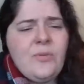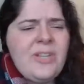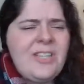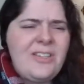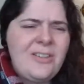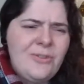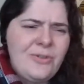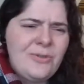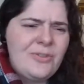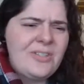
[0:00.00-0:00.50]
We
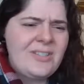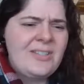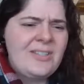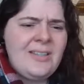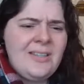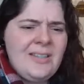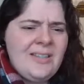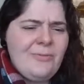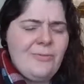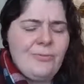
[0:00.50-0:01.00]
use
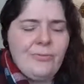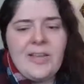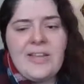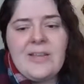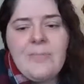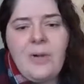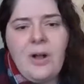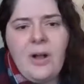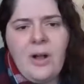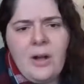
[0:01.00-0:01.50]

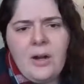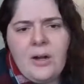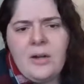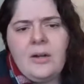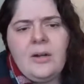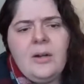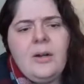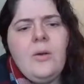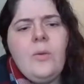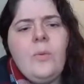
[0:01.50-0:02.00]

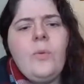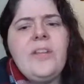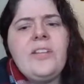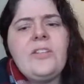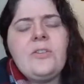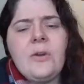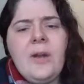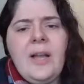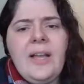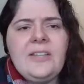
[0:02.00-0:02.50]
rebar. We
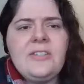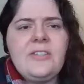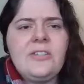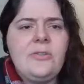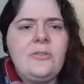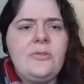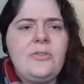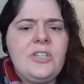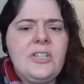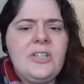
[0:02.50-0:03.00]
try
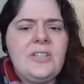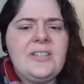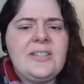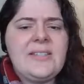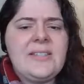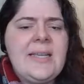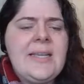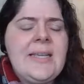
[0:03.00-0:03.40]
to just